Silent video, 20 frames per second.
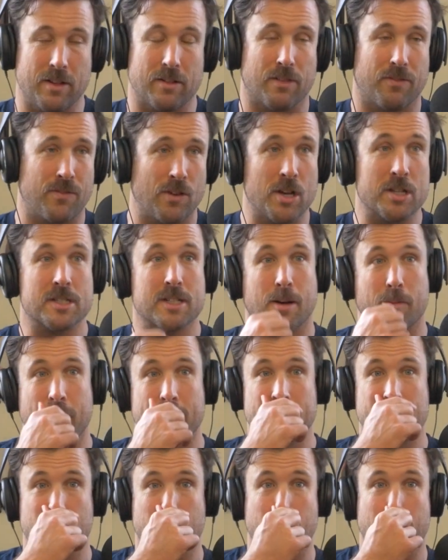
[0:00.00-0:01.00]
And the first time I
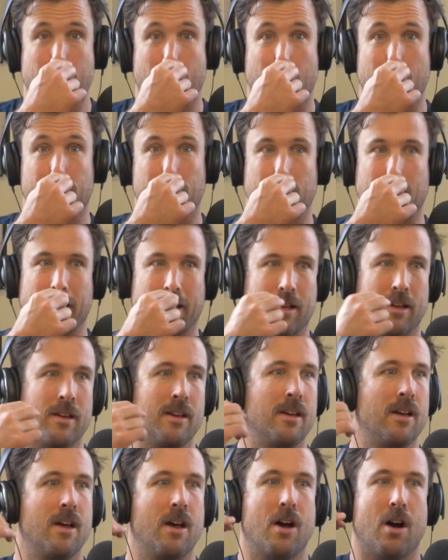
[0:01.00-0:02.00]
did Wim Hof, like
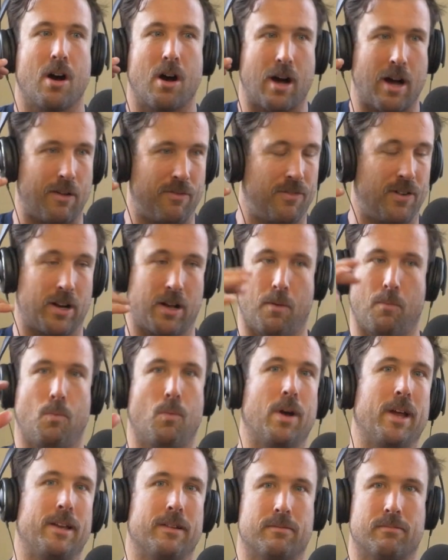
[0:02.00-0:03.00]
I fucking
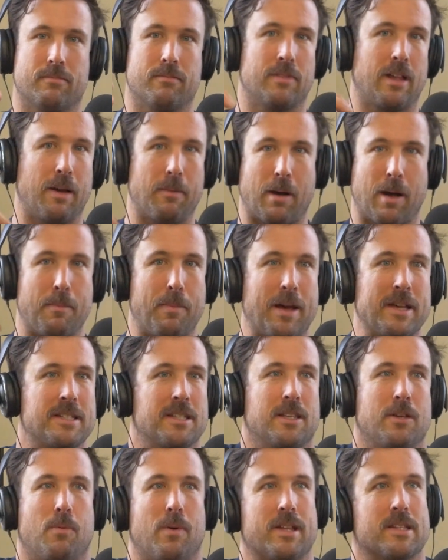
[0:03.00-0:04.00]
went, like I
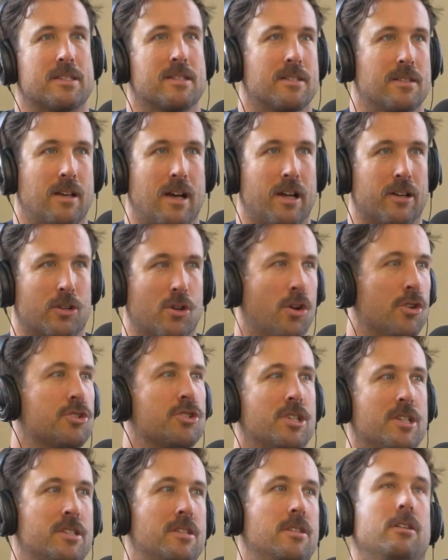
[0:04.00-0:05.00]
basically went
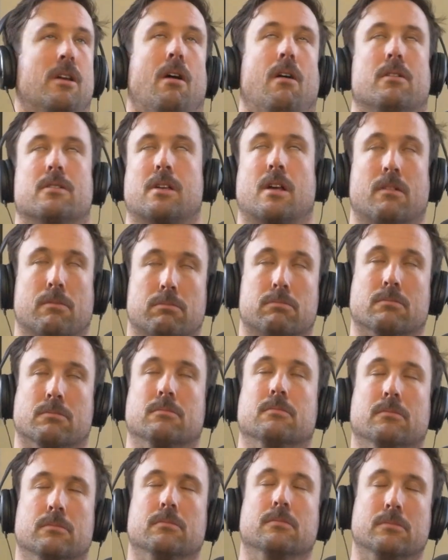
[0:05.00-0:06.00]
unconscious. You know, I was like, mm.
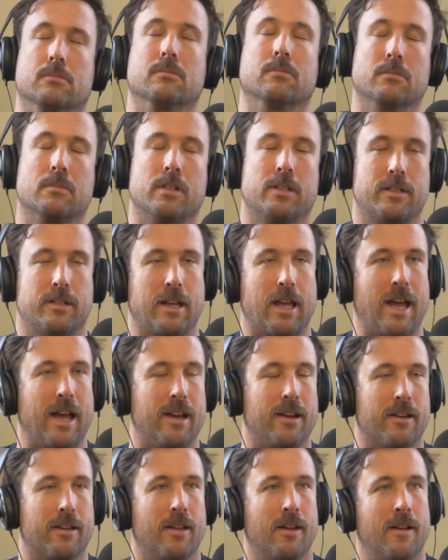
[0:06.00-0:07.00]
and
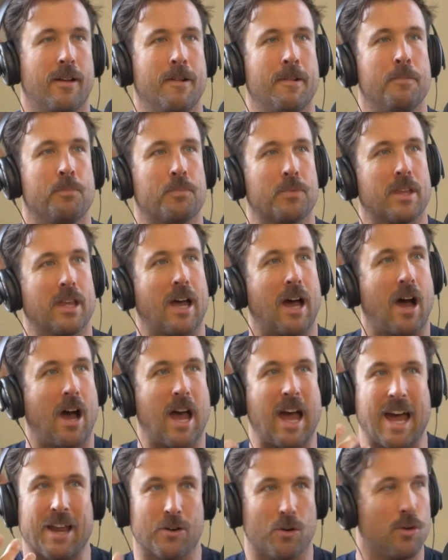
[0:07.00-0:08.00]
and I
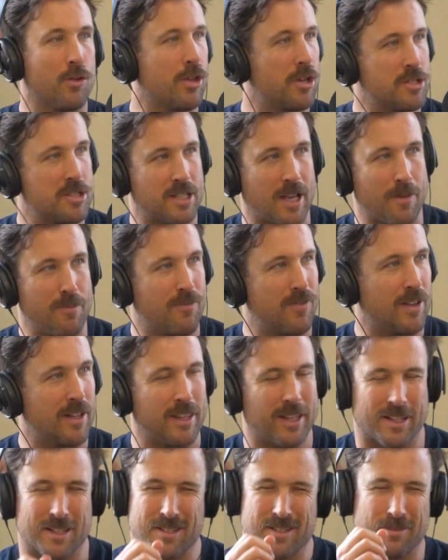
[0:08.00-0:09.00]
had all those same
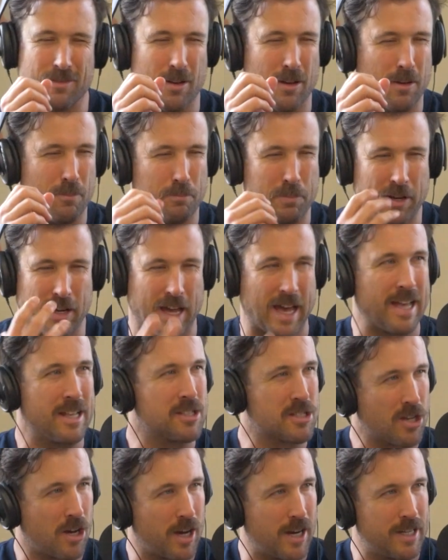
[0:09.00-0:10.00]
feelings, bit
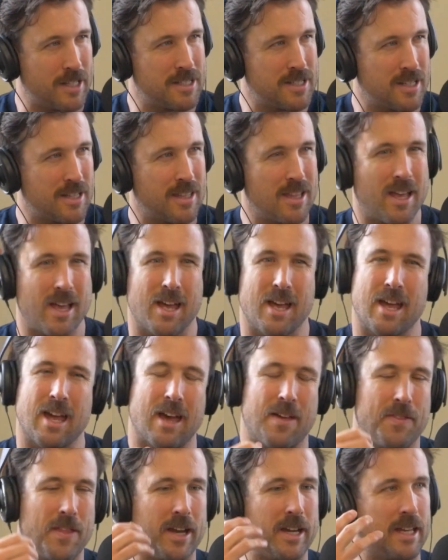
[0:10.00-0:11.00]
anxieties in there,
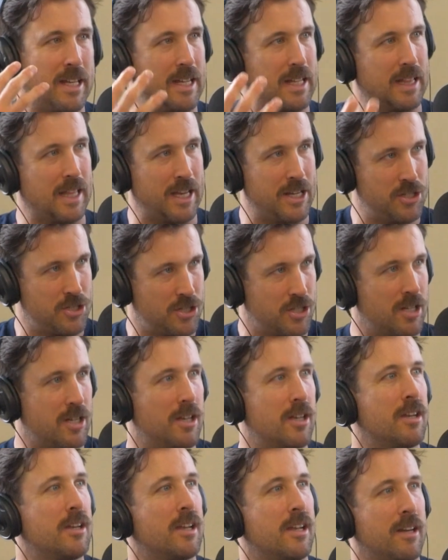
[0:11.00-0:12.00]
and then
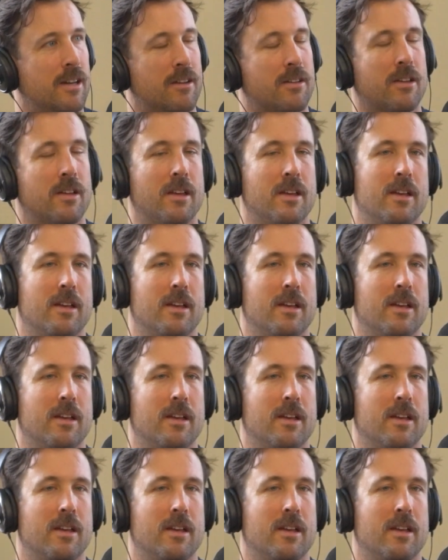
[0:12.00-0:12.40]
elation and.